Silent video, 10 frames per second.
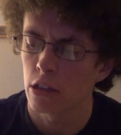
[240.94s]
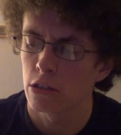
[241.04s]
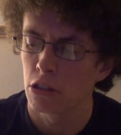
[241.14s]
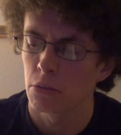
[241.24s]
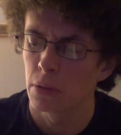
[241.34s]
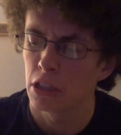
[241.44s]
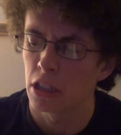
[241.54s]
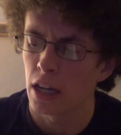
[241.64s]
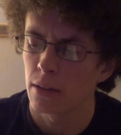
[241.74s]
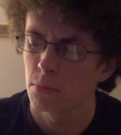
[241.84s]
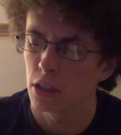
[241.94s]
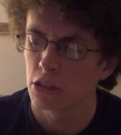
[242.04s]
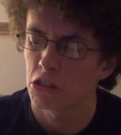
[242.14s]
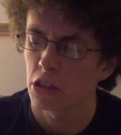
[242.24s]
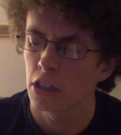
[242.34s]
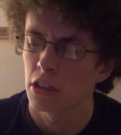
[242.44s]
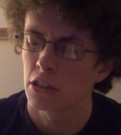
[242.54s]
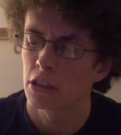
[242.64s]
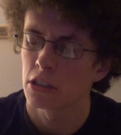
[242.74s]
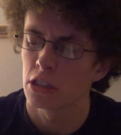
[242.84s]
It took me nine months to get
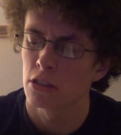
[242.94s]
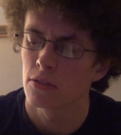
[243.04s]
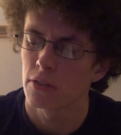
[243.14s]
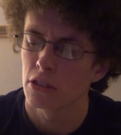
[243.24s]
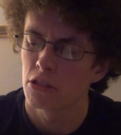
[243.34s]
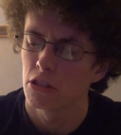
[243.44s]
this interview.